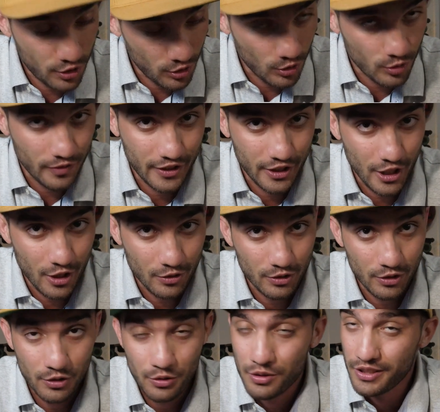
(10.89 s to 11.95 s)
into your videos
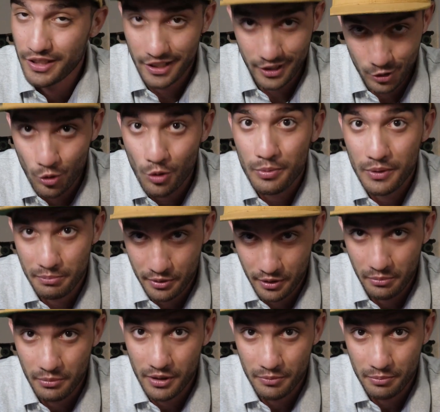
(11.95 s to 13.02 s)
using Adobe
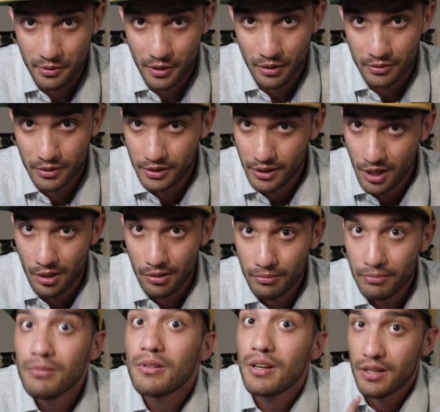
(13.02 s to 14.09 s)
Premiere Pro. So
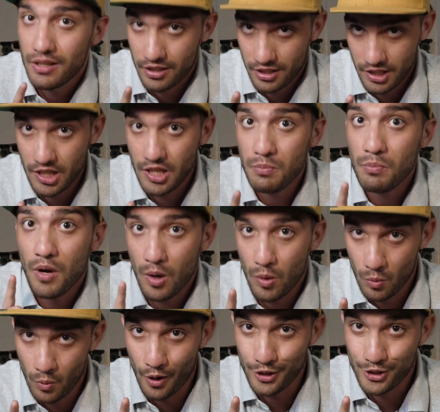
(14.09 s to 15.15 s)
keep
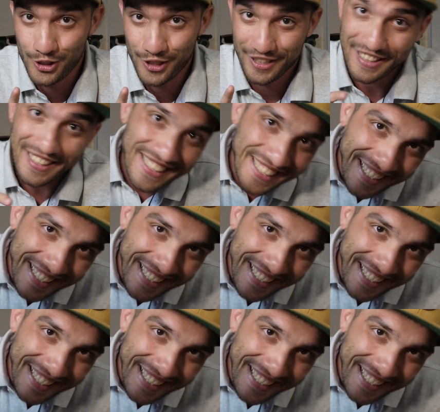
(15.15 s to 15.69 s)
watching.